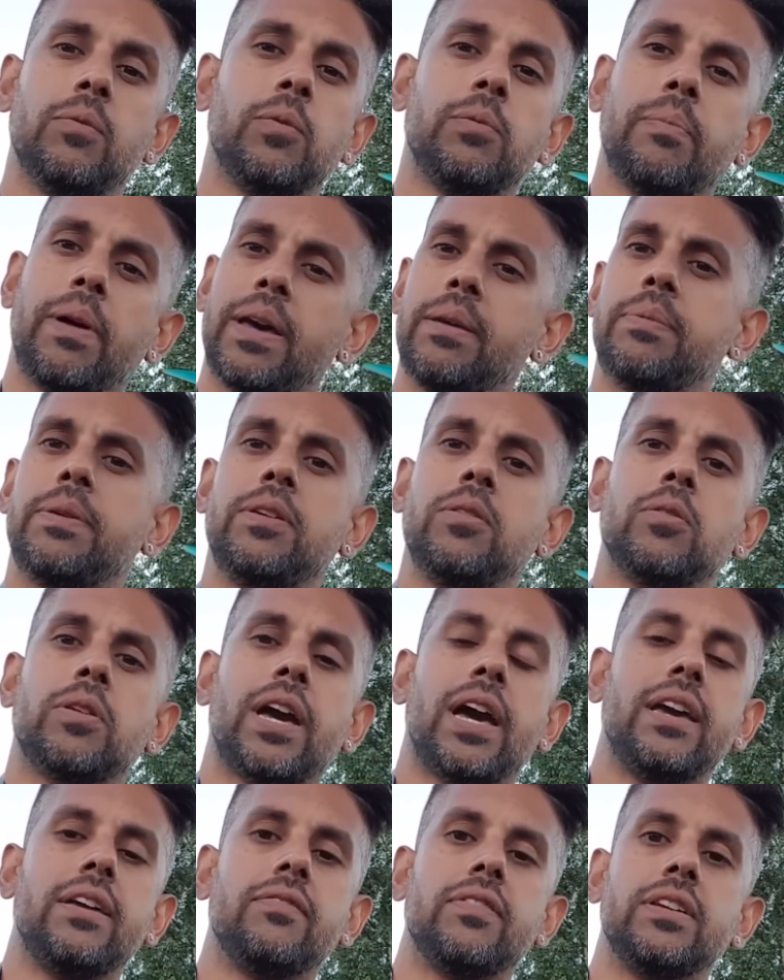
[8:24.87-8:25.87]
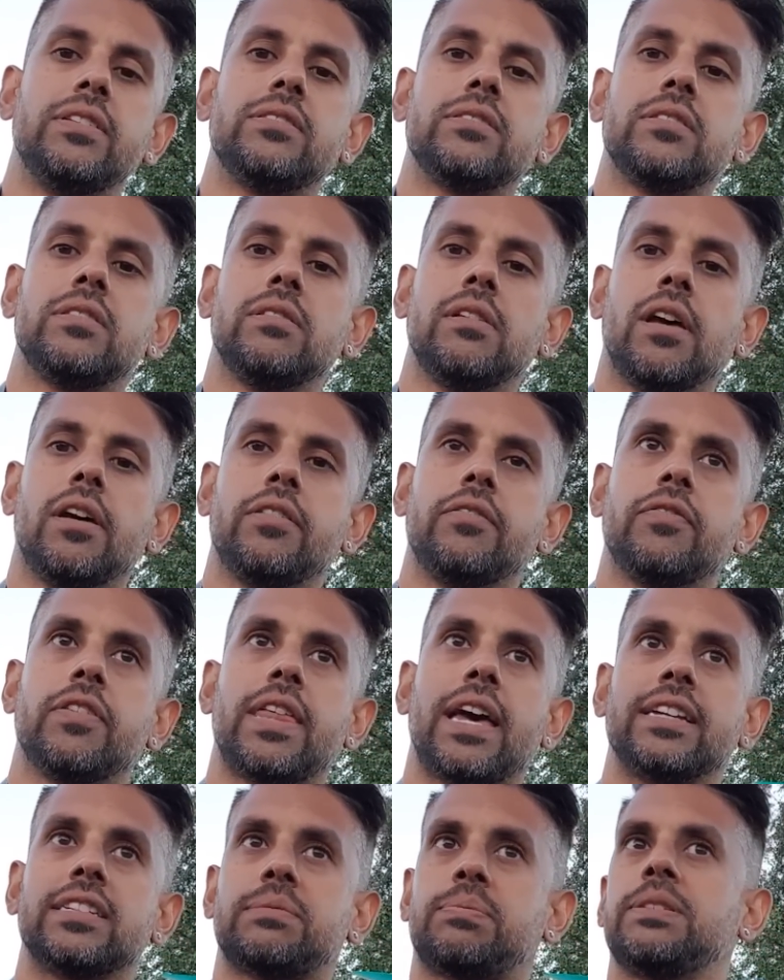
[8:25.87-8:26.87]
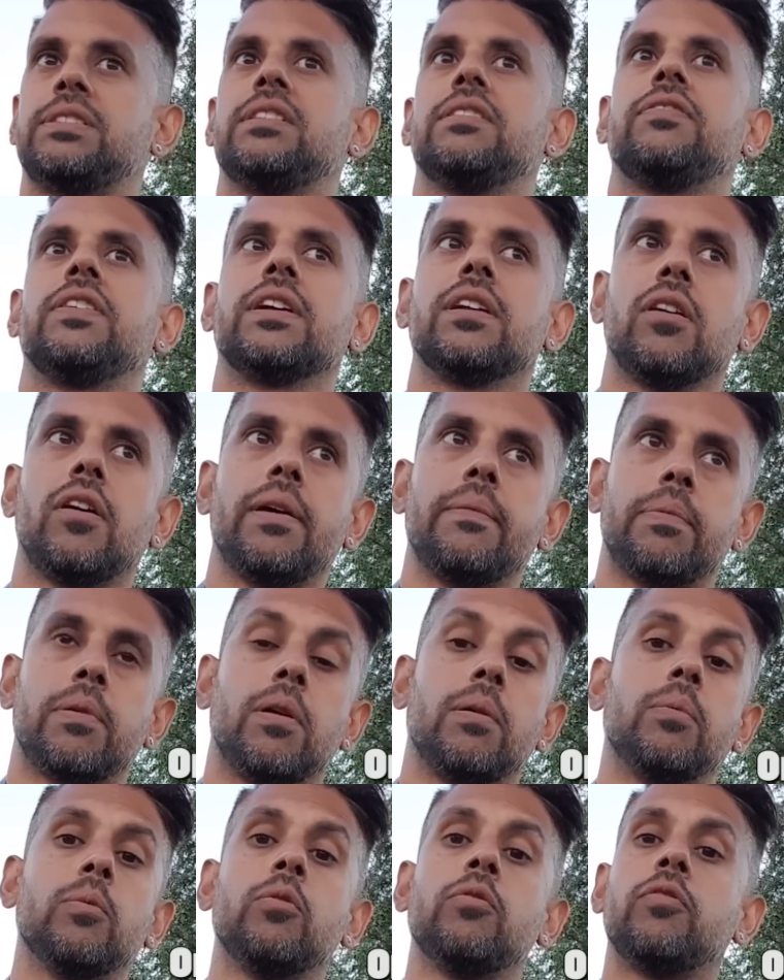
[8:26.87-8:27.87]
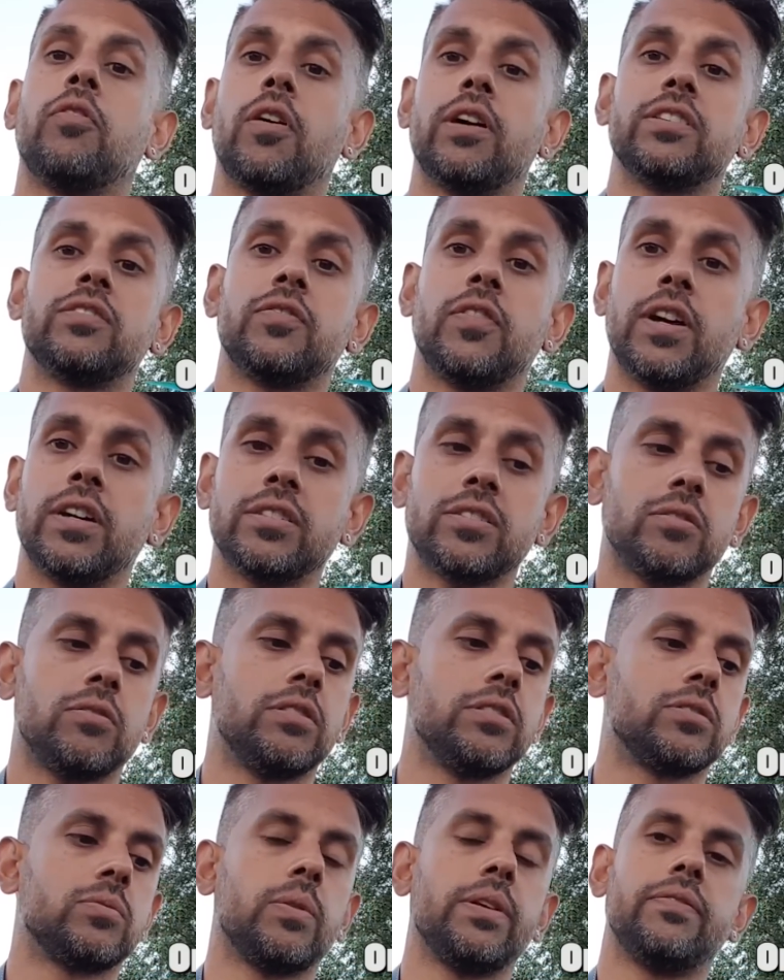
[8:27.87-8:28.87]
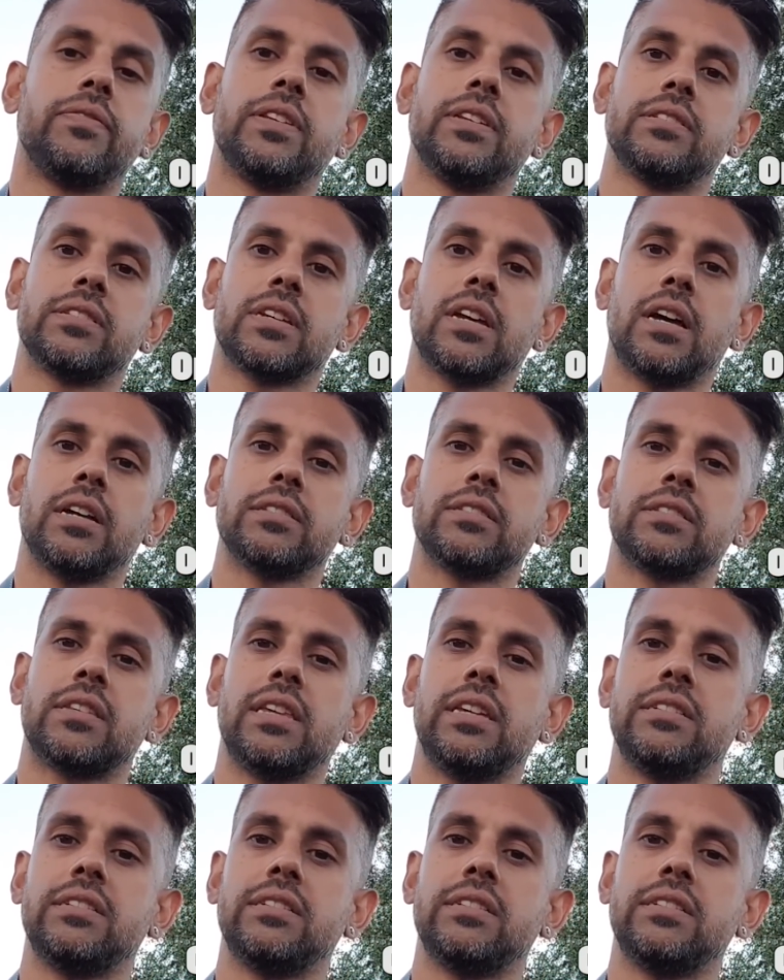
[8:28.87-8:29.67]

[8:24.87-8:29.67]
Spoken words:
Well, maybe your kV's too low for that specific light prop, or vice versa, as we've discussed.